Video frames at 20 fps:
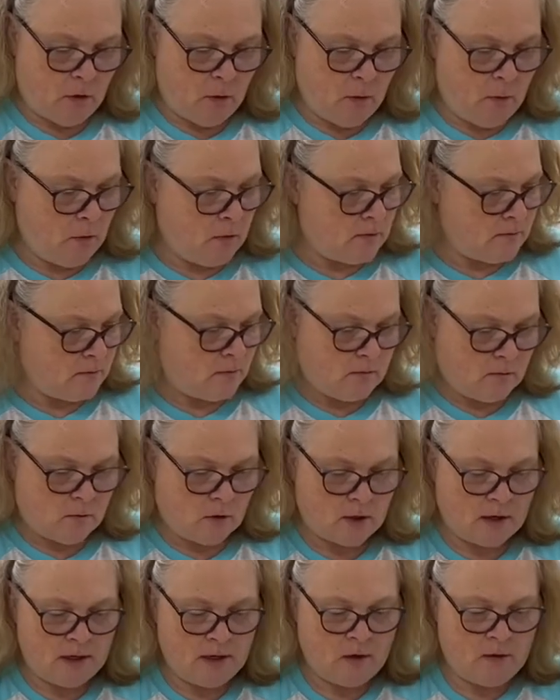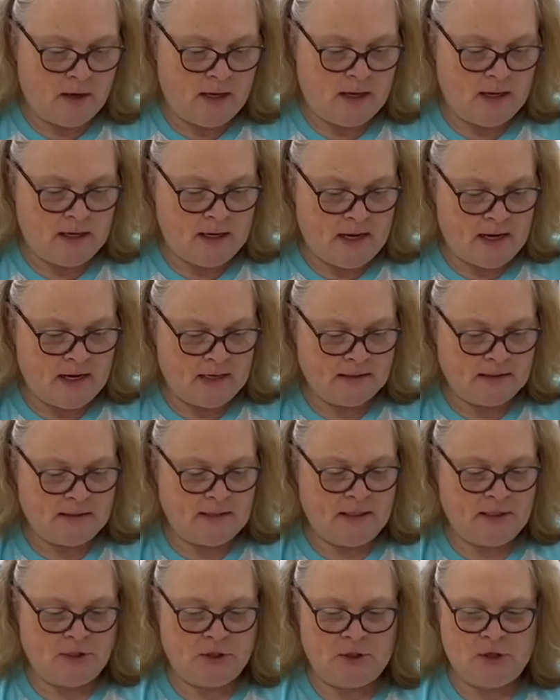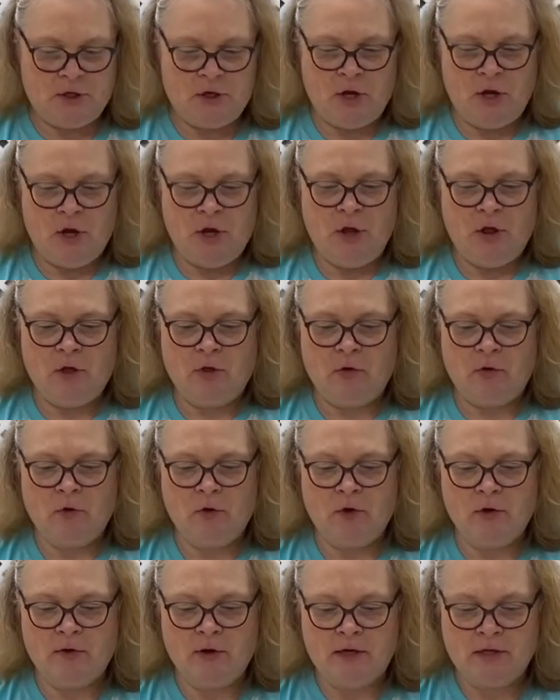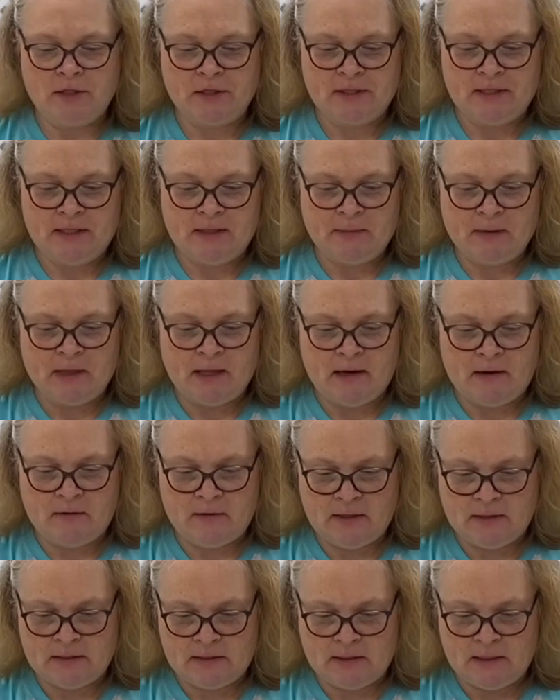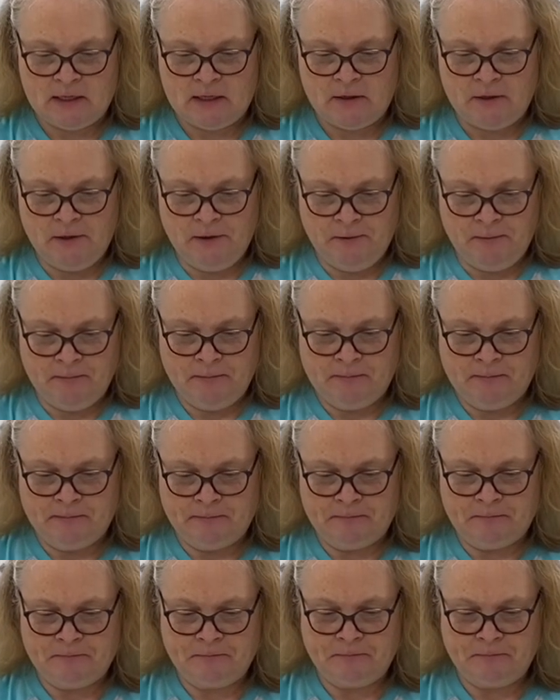So we're going to go ahead and stitch 1/4 inch seam allowance here.